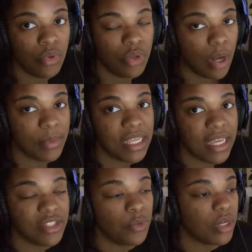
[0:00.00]
you know what I'm
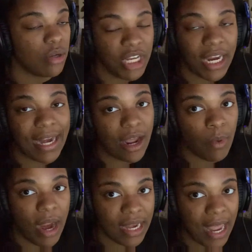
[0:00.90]
saying? So we're gonna check it out
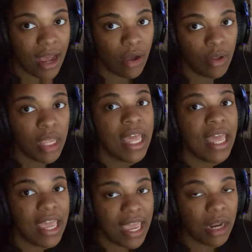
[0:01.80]
right now
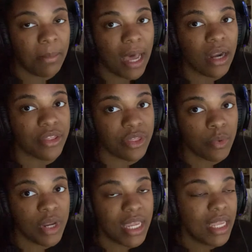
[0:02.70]
in about a
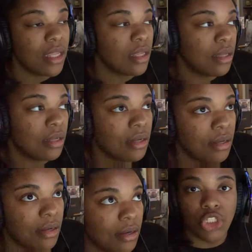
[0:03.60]
3,
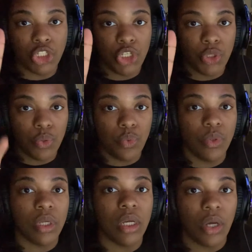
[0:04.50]
2,
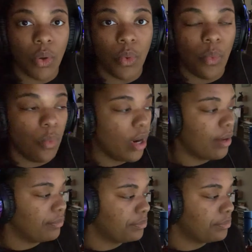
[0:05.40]
1.